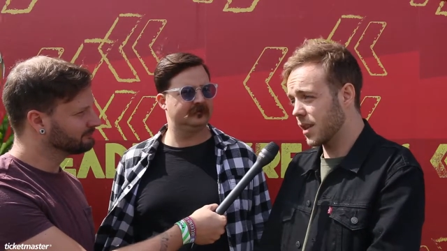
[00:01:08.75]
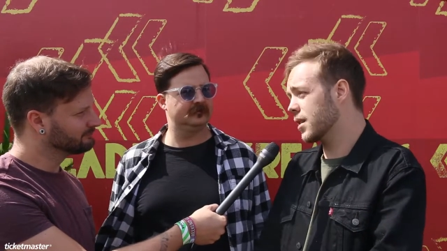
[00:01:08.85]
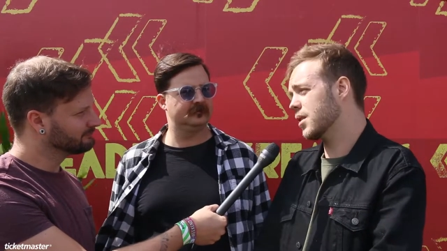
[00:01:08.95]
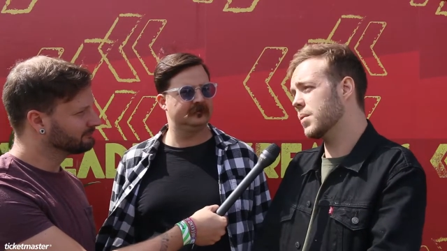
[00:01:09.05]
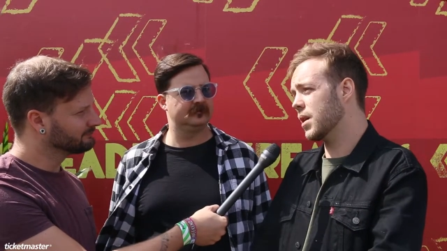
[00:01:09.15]
Speaker 1: they're
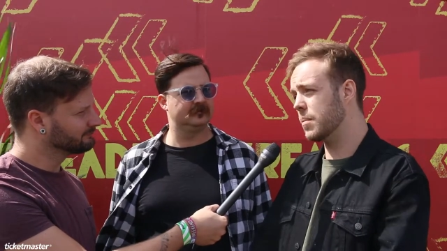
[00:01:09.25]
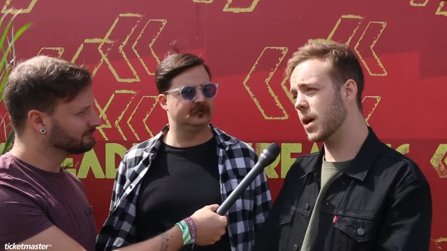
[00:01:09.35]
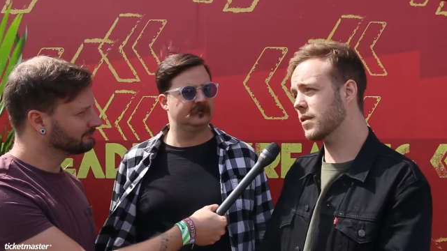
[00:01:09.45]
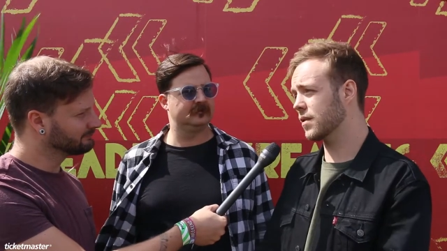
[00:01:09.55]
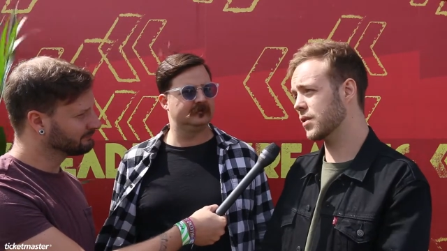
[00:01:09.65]
going to be
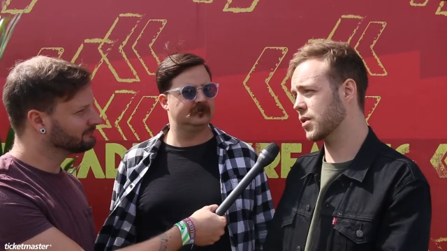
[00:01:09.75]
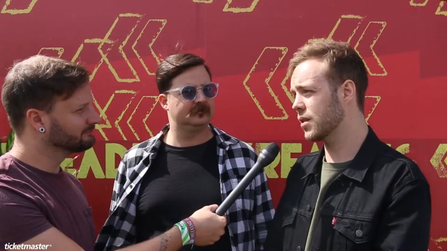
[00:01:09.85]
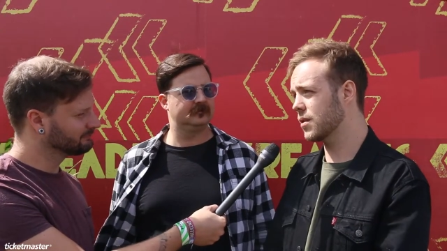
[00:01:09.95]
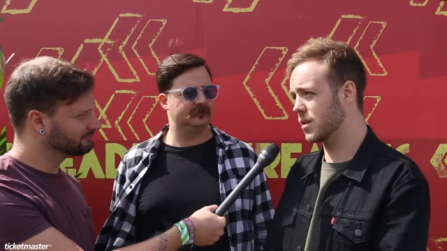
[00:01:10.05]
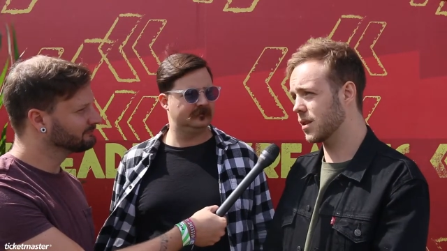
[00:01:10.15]
amazing
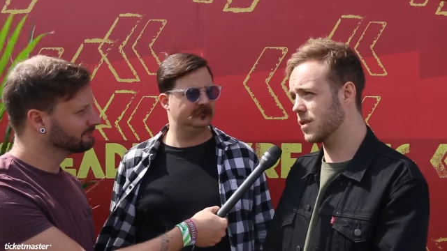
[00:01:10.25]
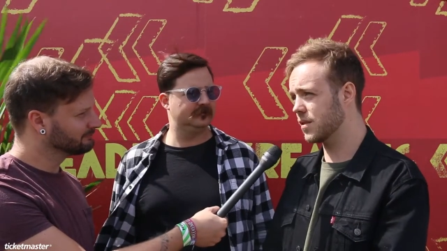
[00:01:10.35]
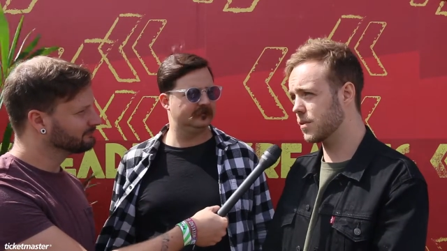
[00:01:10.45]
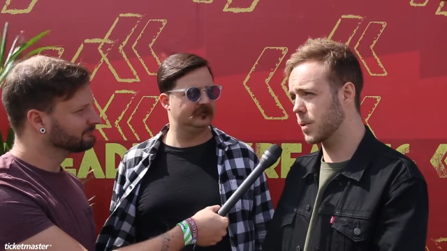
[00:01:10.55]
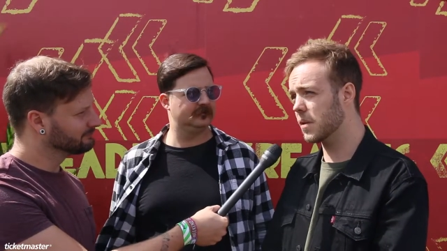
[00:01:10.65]
shows
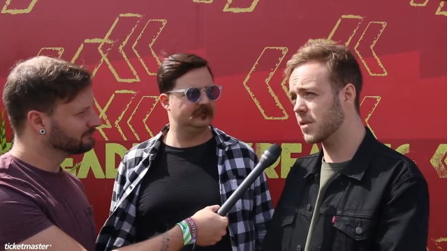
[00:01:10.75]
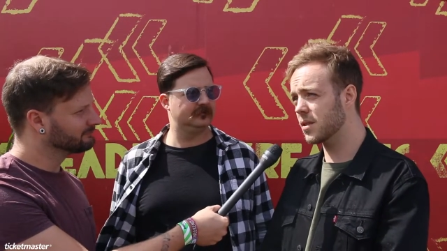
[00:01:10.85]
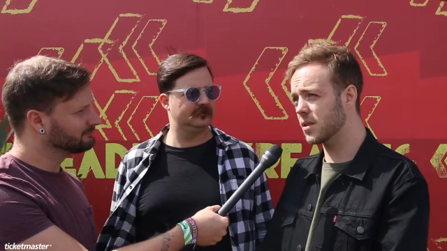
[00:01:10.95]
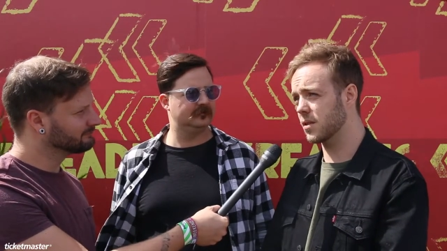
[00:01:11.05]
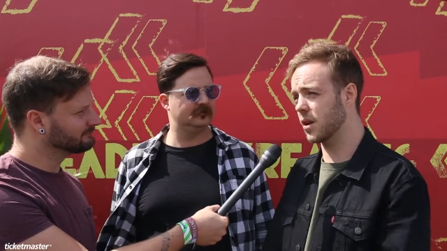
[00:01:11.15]
because we
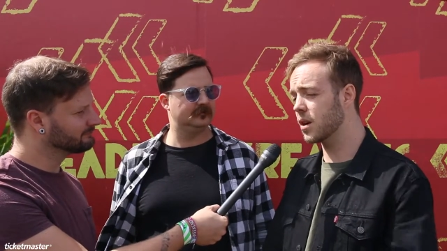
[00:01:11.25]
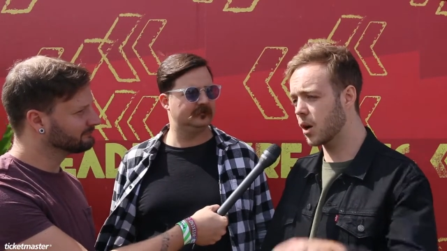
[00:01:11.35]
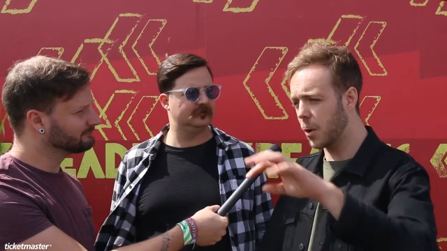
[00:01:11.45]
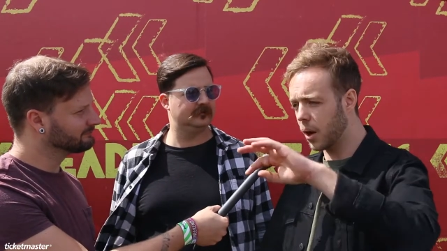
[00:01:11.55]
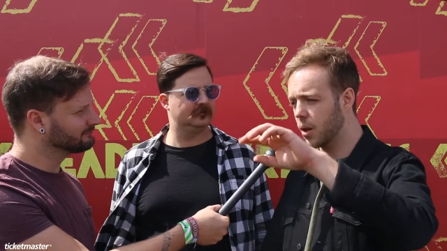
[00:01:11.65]
haven't done
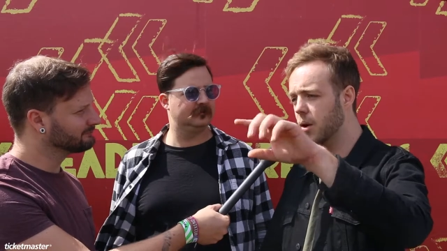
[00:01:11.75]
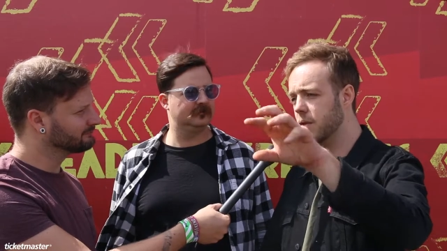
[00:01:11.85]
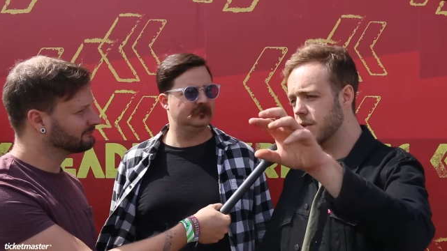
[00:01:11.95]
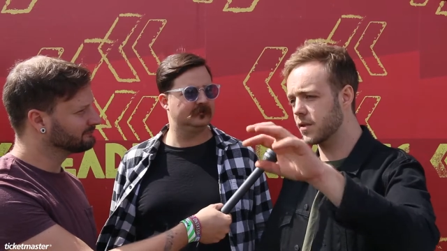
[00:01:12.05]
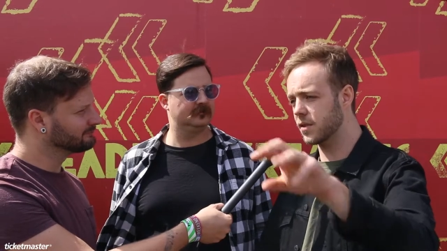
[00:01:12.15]
quite a lot
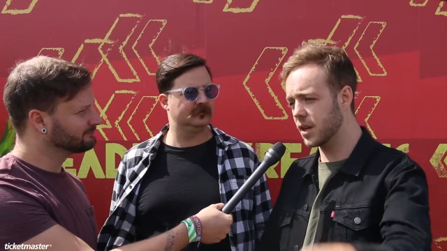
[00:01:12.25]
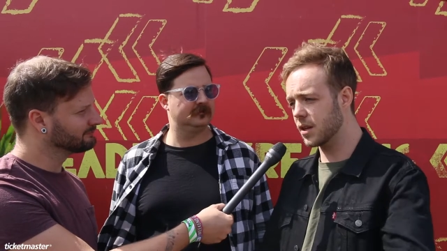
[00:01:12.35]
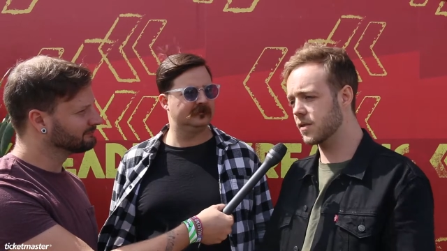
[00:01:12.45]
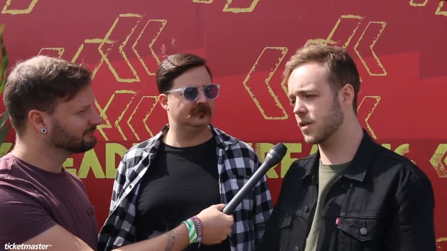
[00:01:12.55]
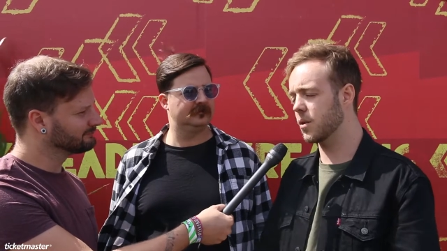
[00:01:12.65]
of those
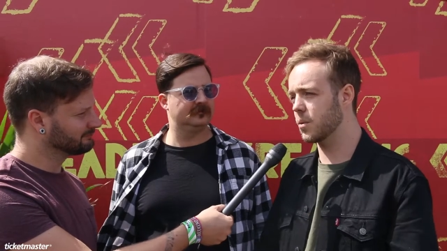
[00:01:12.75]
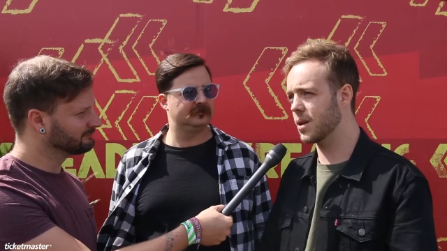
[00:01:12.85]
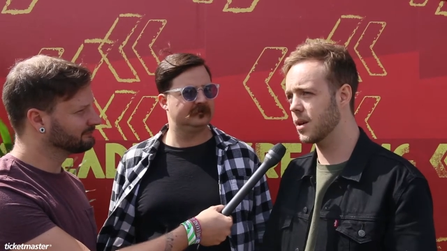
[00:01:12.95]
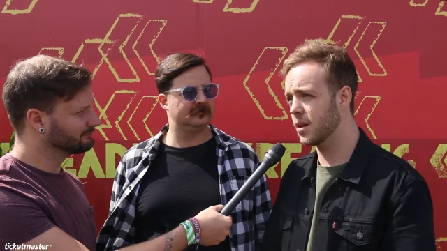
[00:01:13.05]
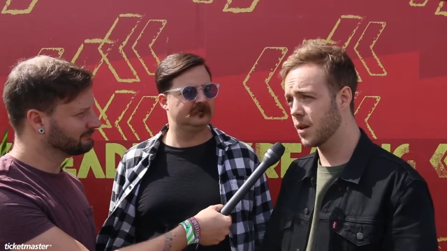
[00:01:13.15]
cities that
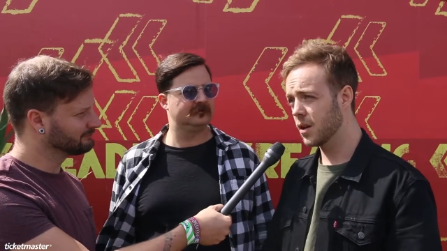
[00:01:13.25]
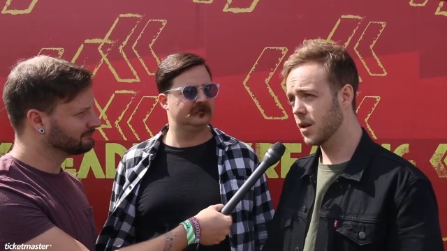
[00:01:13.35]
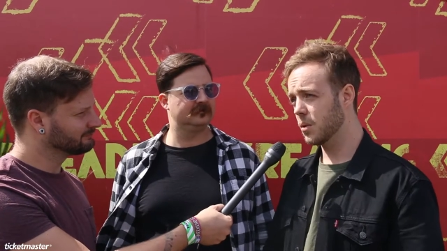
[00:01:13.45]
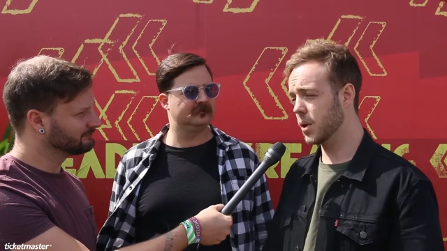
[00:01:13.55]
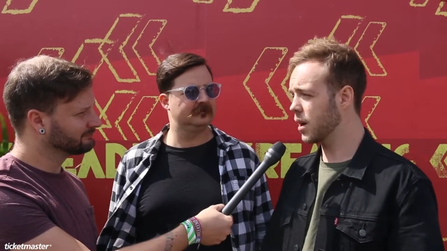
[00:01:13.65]
we're
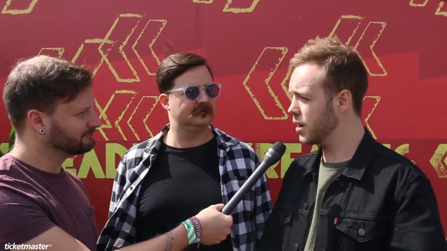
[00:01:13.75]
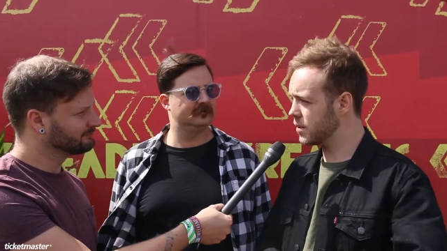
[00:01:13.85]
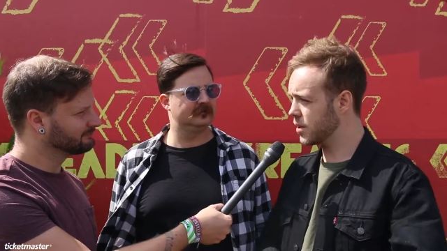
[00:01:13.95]
we're going